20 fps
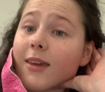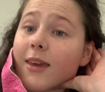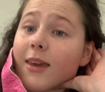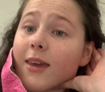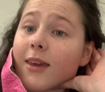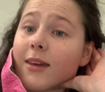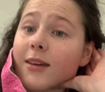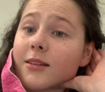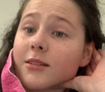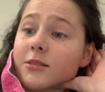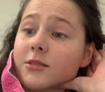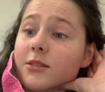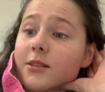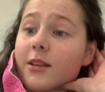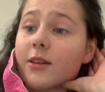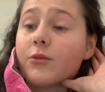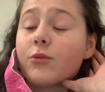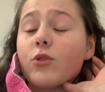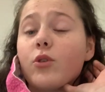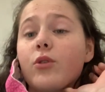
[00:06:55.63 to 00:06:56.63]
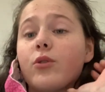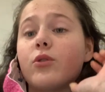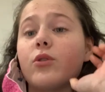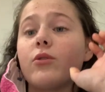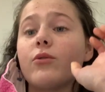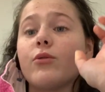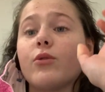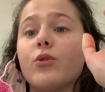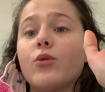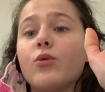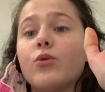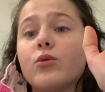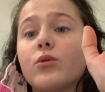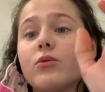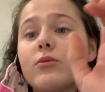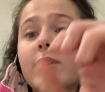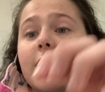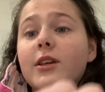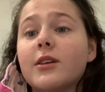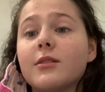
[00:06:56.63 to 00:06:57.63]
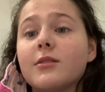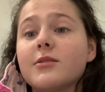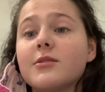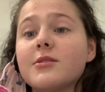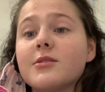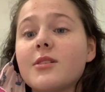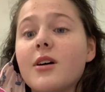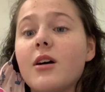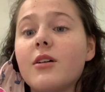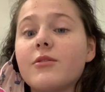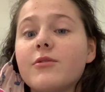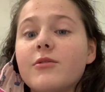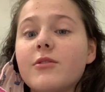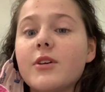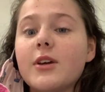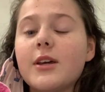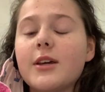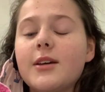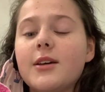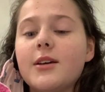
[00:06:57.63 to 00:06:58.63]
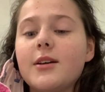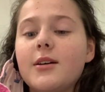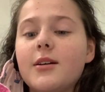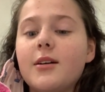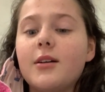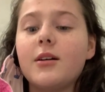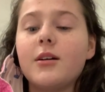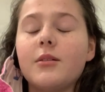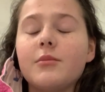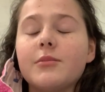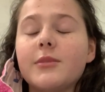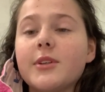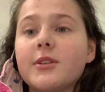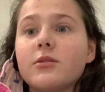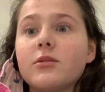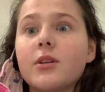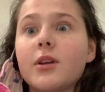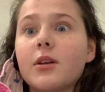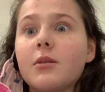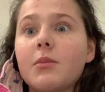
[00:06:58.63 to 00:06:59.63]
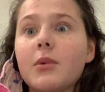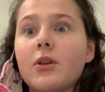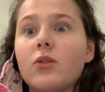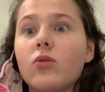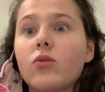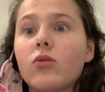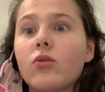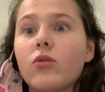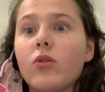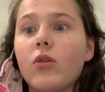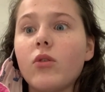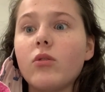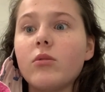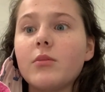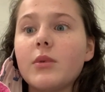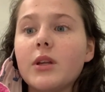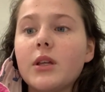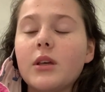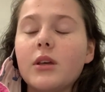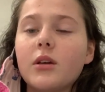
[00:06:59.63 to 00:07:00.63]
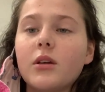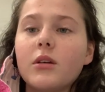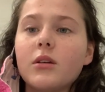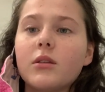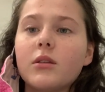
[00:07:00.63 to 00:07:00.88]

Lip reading: and they've gone over all the regular stuff. There's like been so many